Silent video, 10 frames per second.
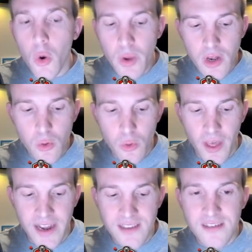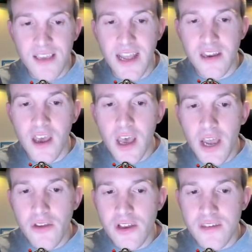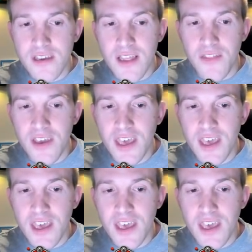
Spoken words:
We know that is set, and you can see that the